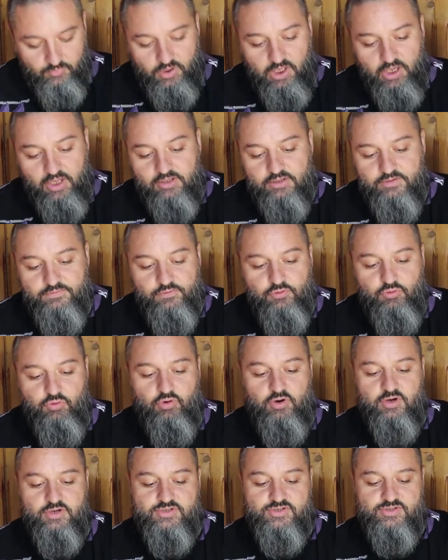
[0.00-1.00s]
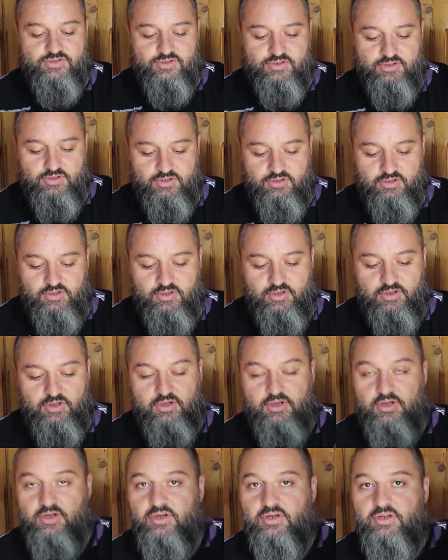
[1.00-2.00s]
And of course,
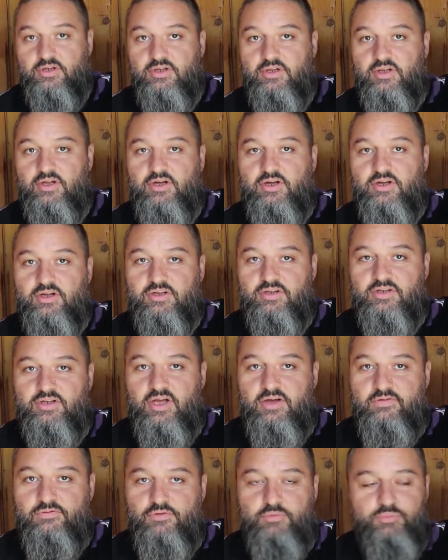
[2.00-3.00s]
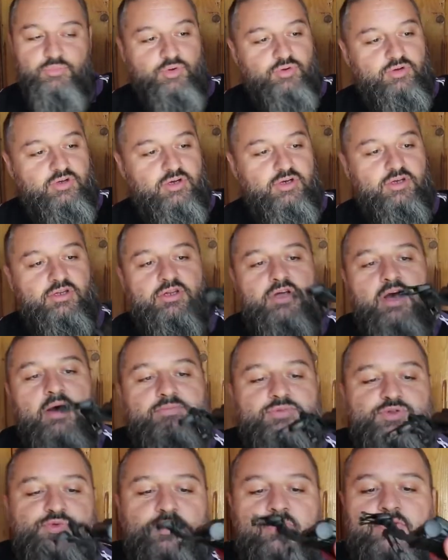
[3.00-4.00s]
the dive computer, it
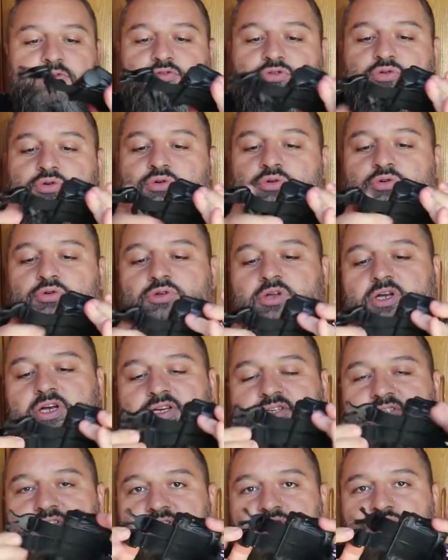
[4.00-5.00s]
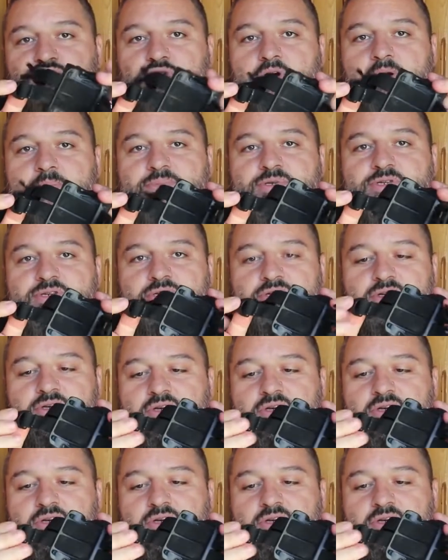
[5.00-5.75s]
comes with 2 elastic straps